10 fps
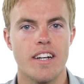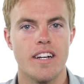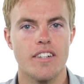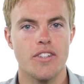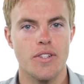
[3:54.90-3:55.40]

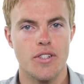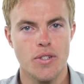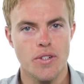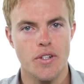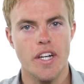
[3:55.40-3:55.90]
So you,
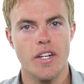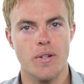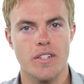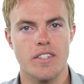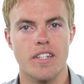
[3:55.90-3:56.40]
sure you can
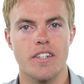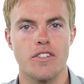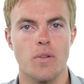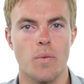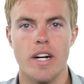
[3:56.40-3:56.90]
notice that there's
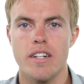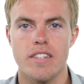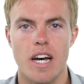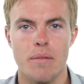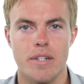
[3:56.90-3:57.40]
awareness
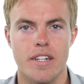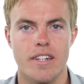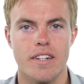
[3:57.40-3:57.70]
happening